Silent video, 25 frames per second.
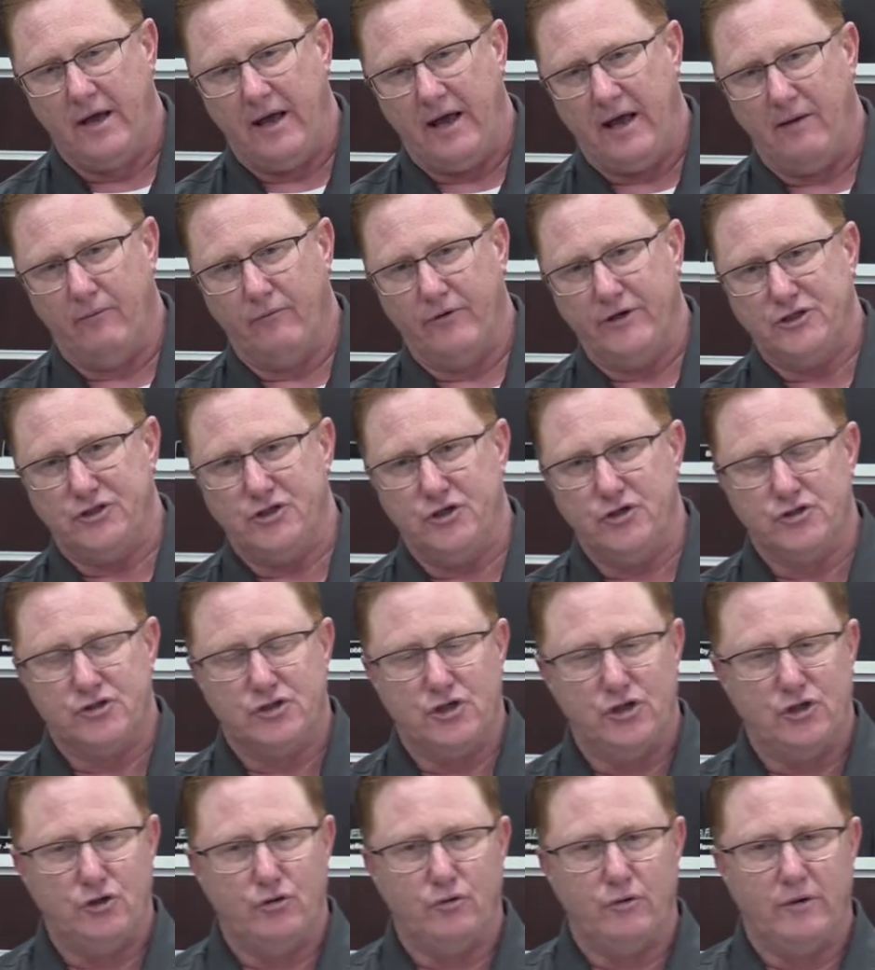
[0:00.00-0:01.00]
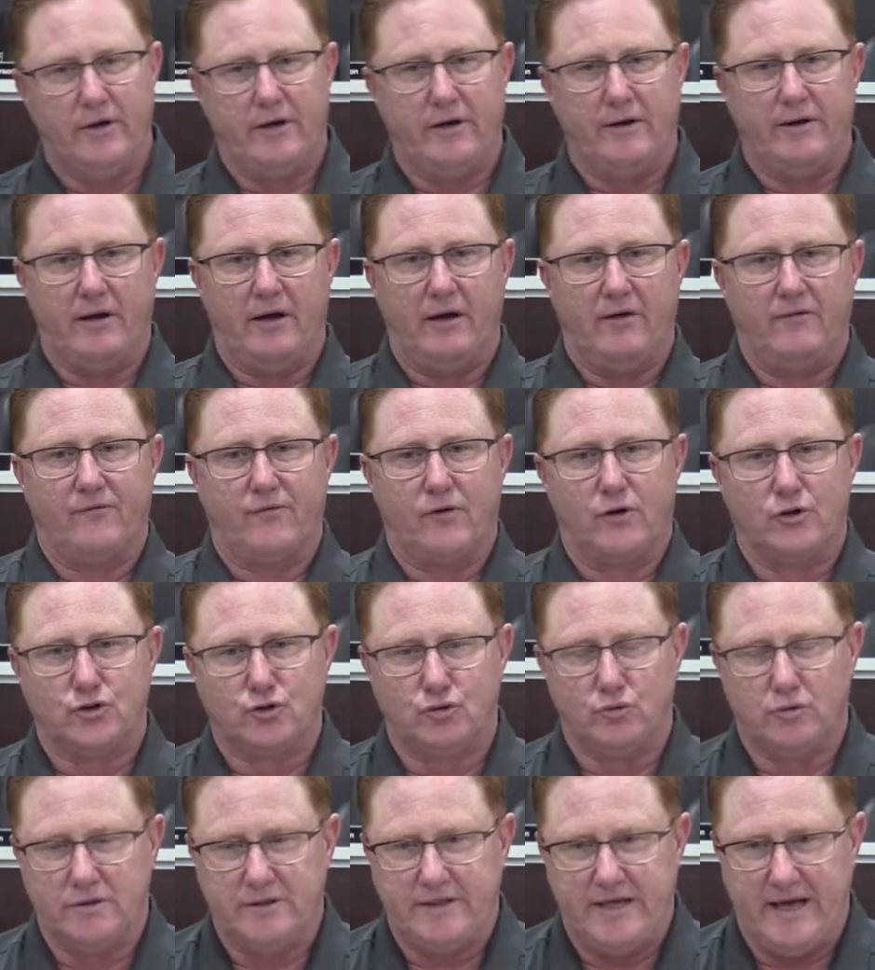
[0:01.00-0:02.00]
and we choose to do a
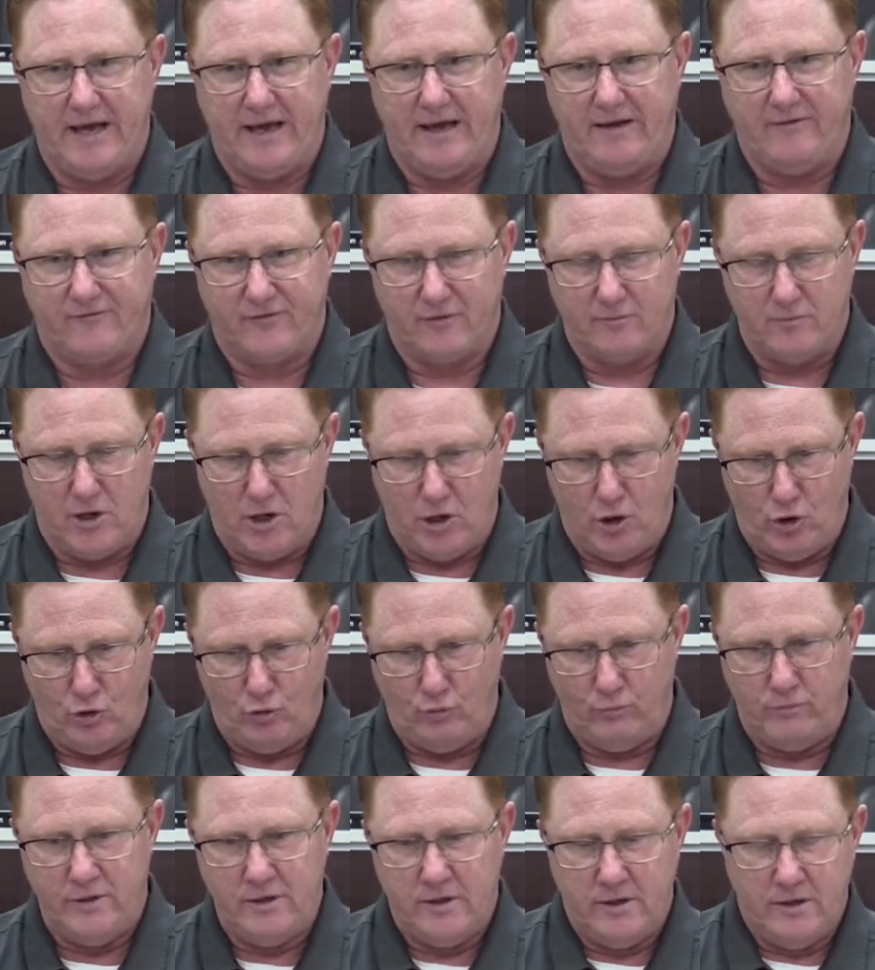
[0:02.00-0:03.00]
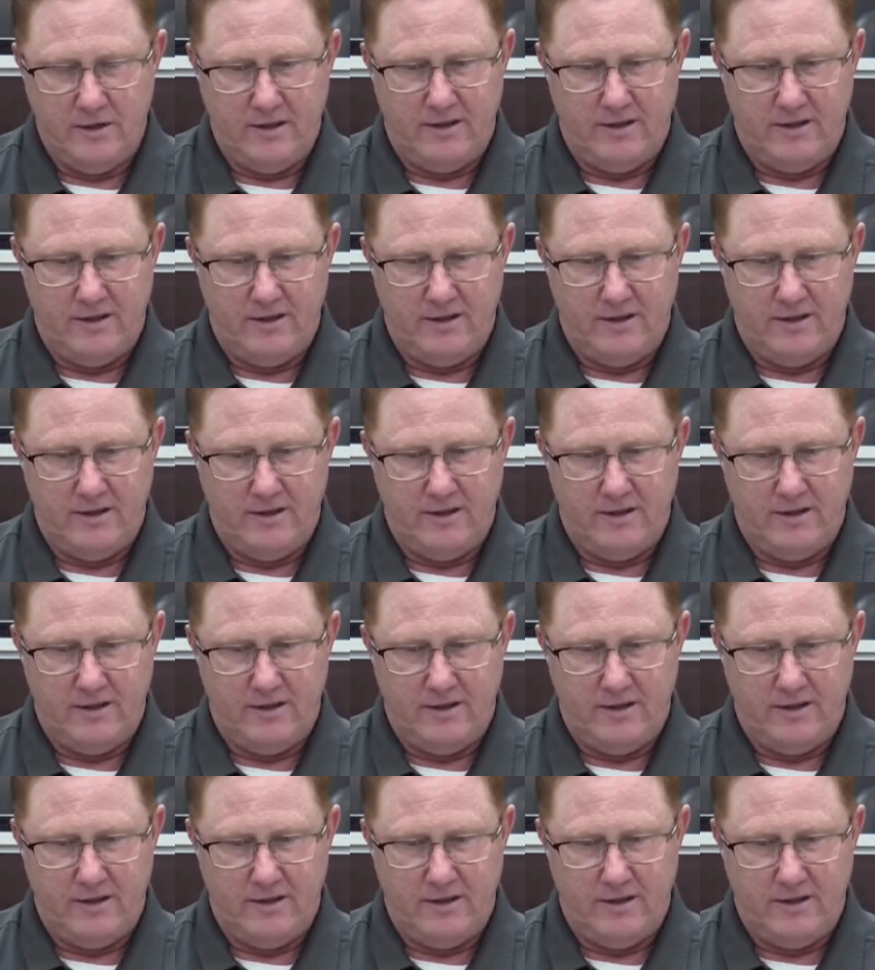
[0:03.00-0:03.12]
virtual day from home,